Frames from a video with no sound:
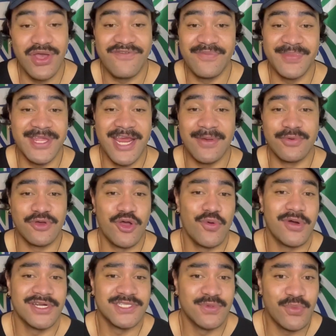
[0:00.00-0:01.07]
haven't been able to go
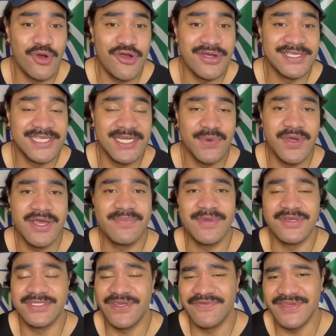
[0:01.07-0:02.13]
watch the Warriors anyway,
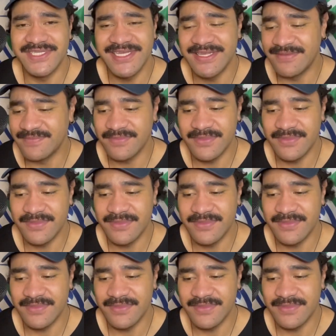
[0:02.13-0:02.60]
because obviously